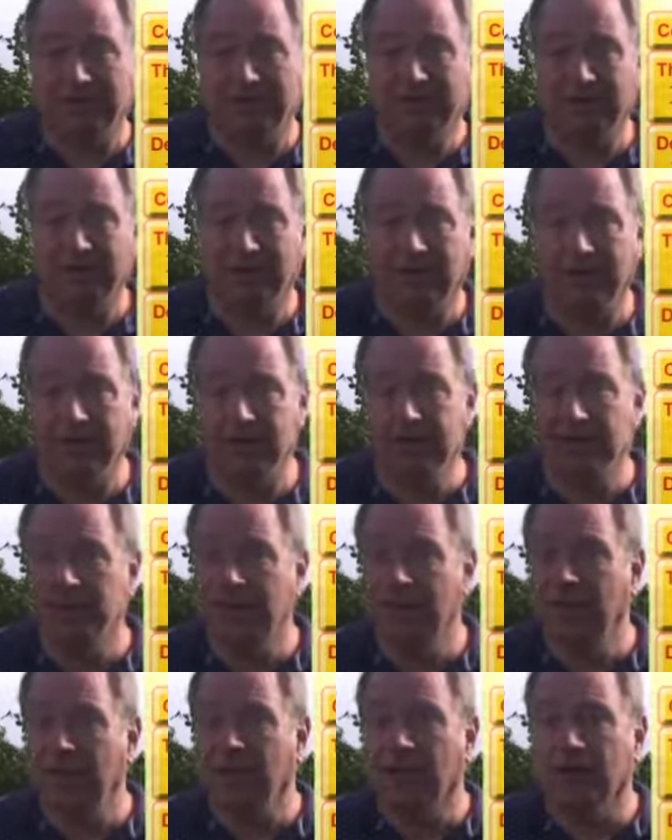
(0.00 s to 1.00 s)
types,
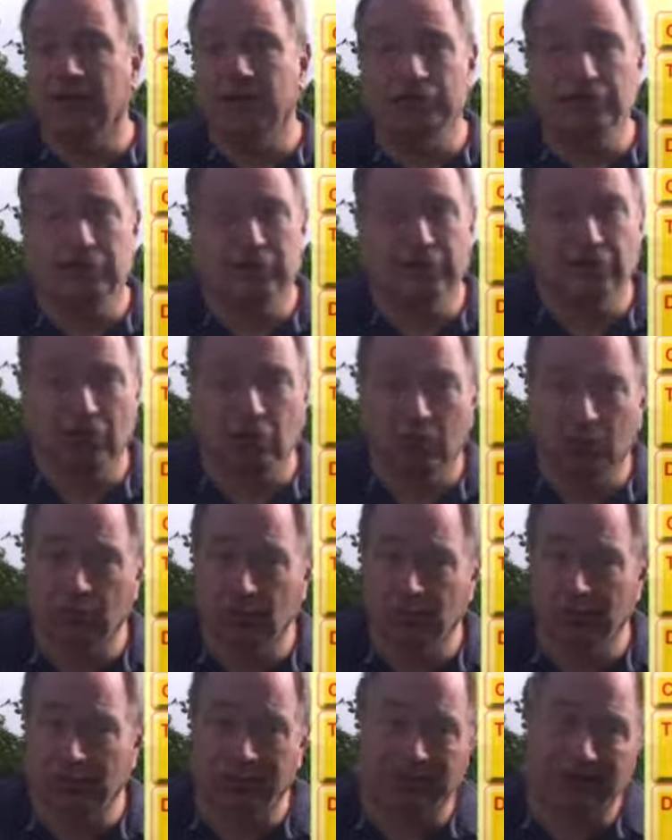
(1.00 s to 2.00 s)
because you don't
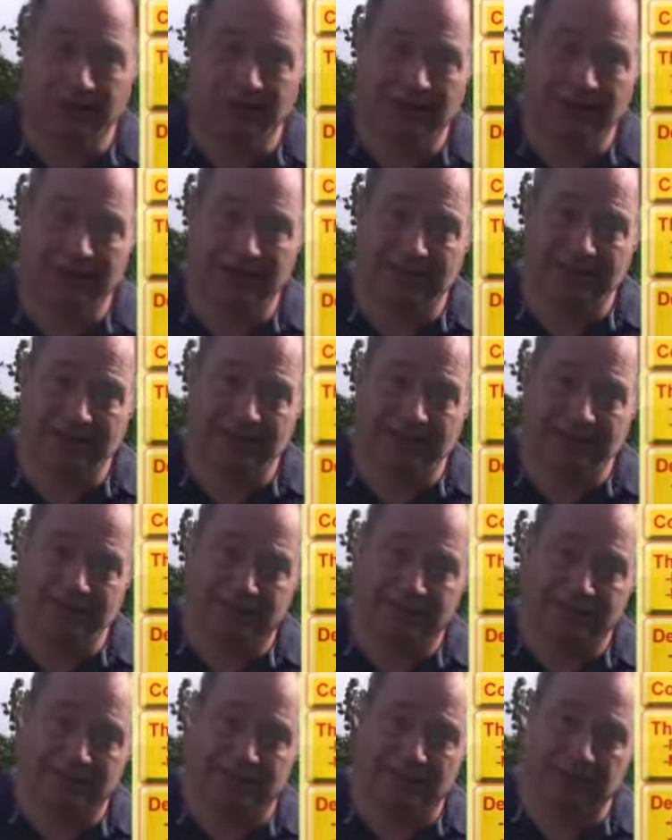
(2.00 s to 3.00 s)
recognize the
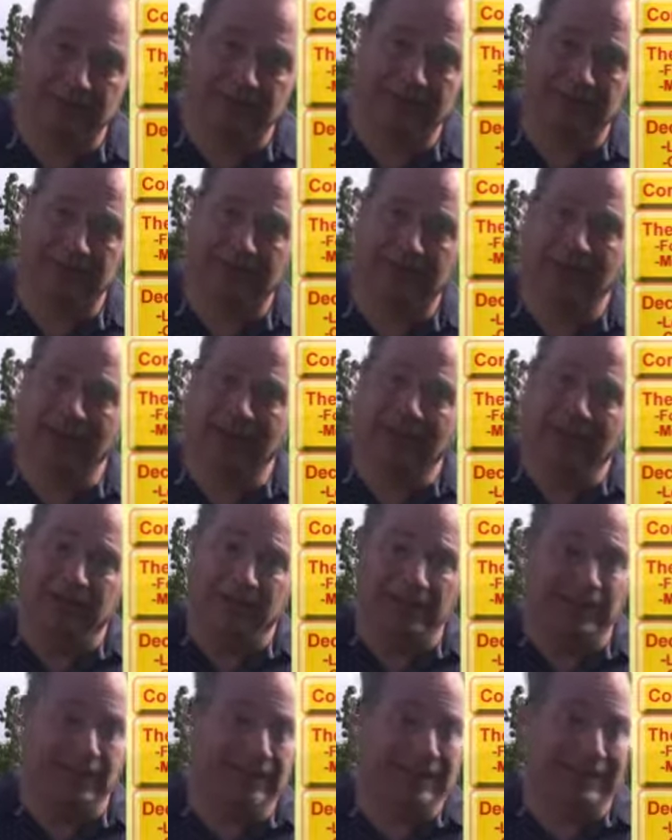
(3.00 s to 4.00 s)
difference and
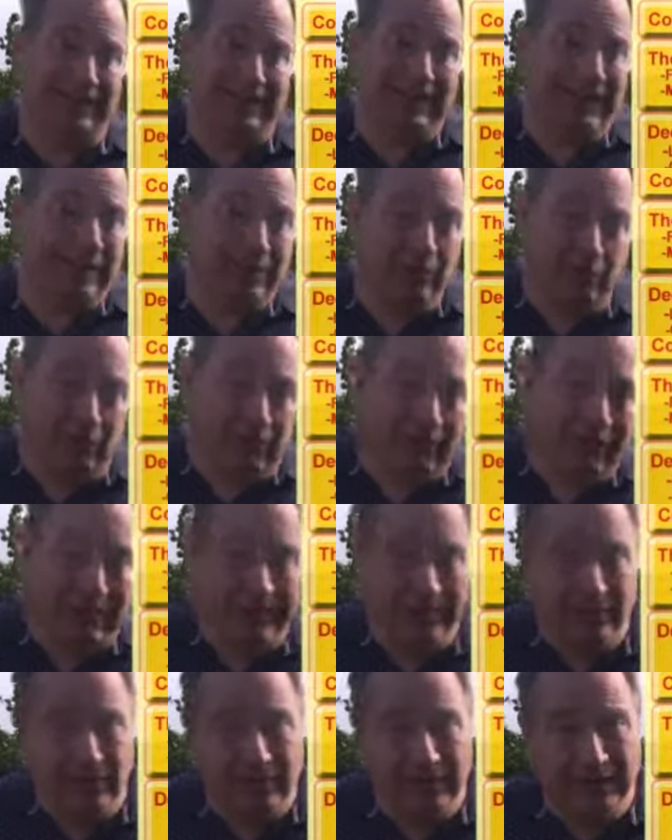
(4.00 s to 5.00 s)
you think they want to
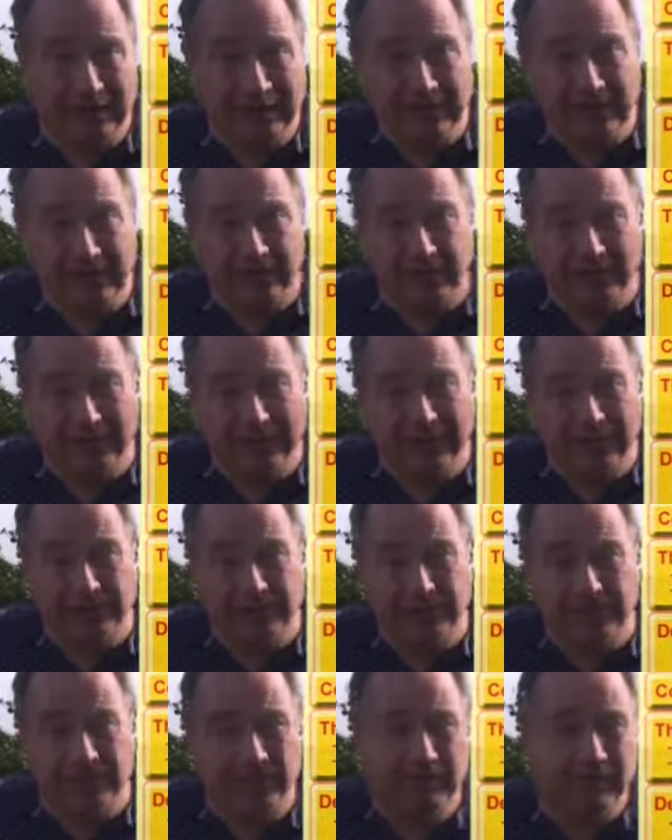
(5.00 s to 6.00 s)
hear the
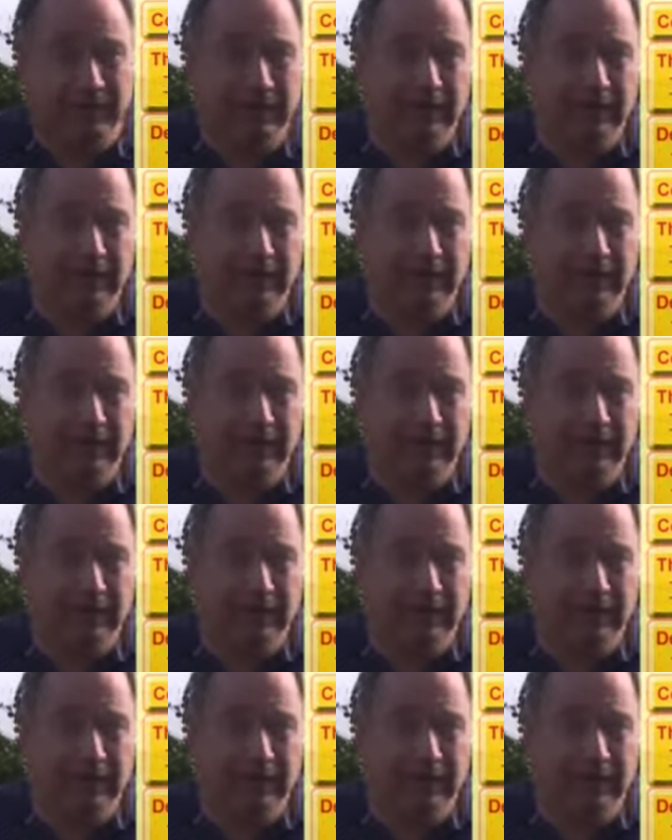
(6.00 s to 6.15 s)
information